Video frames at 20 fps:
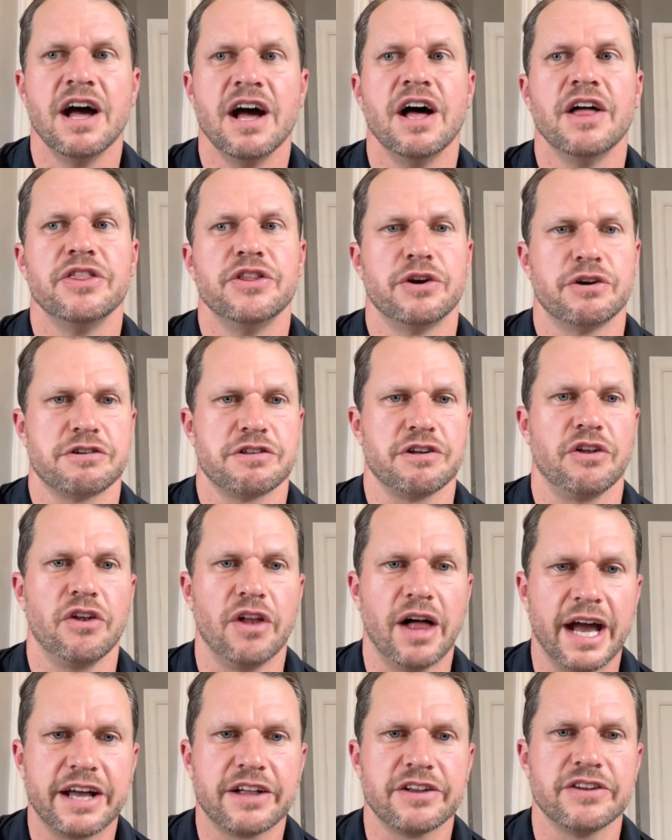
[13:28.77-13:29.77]
there's a
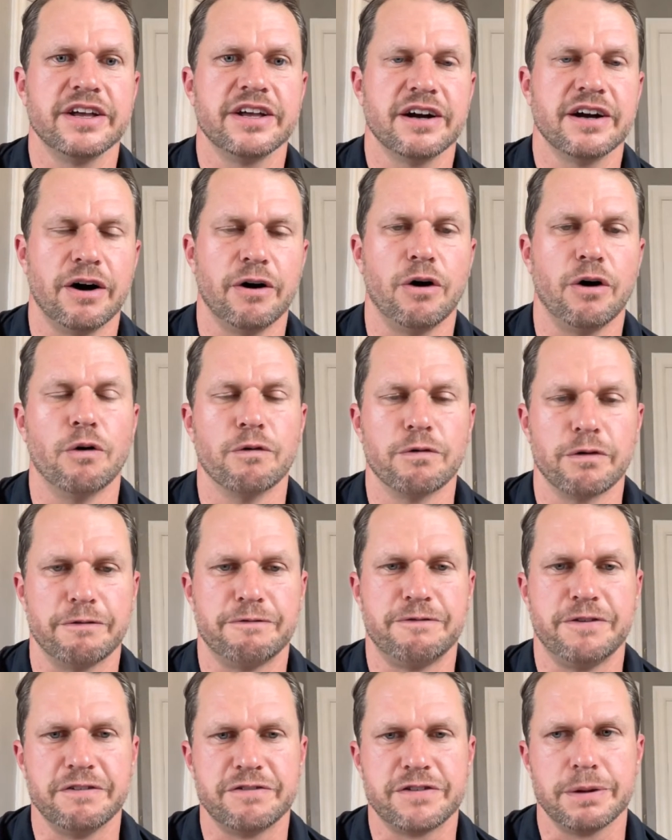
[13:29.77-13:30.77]
likely over a
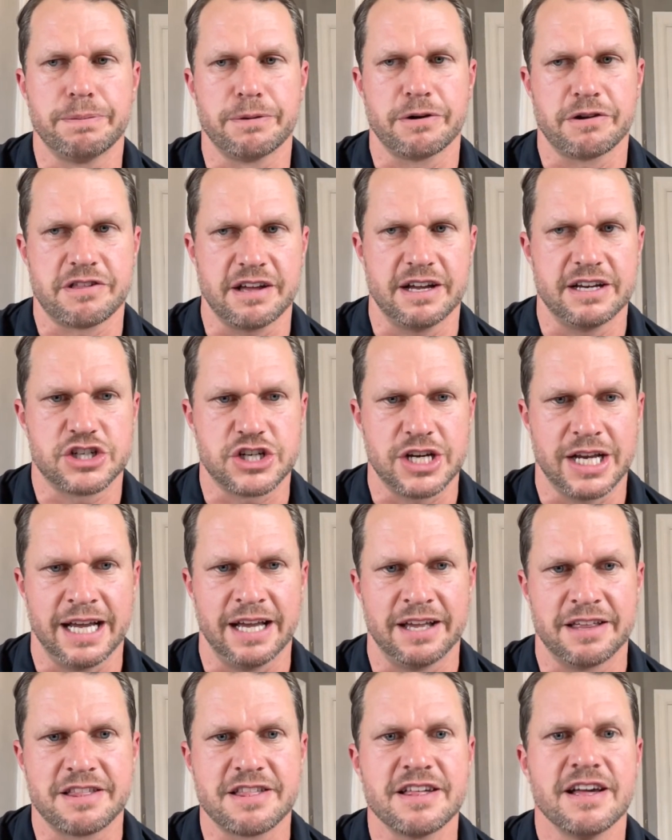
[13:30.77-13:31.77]
50%
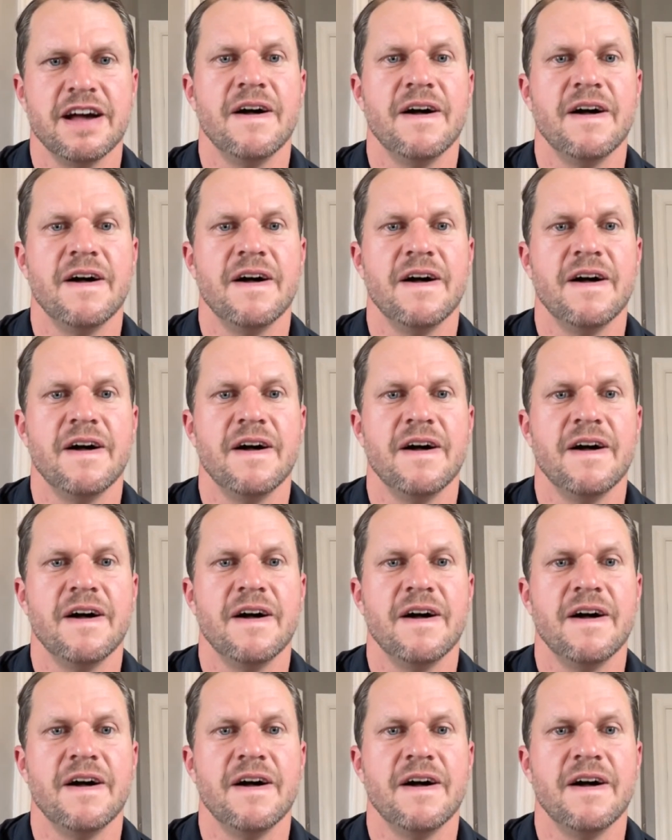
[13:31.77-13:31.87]
chance